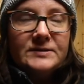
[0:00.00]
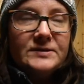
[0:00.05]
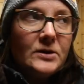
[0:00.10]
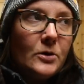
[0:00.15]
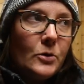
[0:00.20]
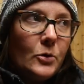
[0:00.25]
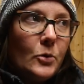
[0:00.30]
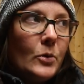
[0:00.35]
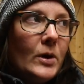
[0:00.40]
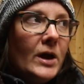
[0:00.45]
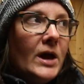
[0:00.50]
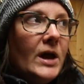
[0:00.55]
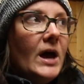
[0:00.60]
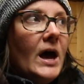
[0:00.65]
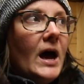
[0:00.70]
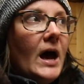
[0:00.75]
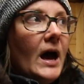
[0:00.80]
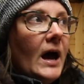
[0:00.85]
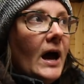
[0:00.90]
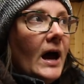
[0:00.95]
So
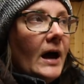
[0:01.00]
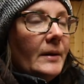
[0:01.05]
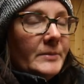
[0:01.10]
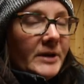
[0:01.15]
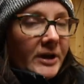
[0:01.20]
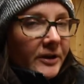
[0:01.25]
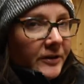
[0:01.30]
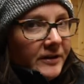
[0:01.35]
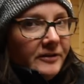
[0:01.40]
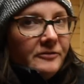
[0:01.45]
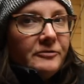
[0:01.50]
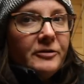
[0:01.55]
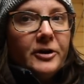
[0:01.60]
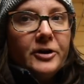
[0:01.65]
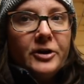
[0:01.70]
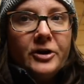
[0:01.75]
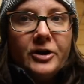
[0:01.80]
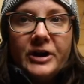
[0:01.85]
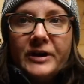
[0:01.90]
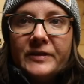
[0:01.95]
I'm gonna leave
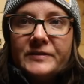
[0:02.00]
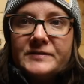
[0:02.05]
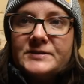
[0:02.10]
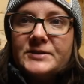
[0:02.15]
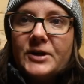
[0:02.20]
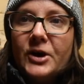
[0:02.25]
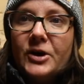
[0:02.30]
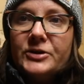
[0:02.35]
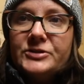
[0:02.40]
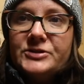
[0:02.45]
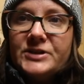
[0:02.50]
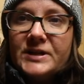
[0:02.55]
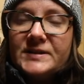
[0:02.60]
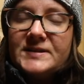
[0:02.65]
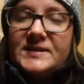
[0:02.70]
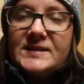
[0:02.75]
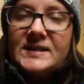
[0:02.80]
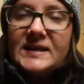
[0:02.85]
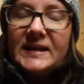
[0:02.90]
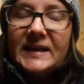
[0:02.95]
her in the stall
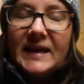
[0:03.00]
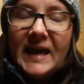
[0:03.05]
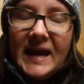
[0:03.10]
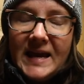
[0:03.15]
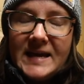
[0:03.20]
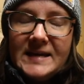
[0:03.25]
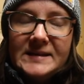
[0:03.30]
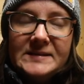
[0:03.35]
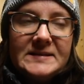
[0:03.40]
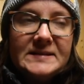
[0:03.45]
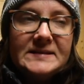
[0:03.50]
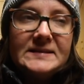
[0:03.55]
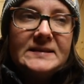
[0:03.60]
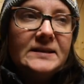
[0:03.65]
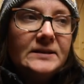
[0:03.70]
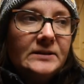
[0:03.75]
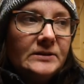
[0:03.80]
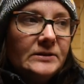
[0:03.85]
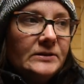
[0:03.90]
just in case.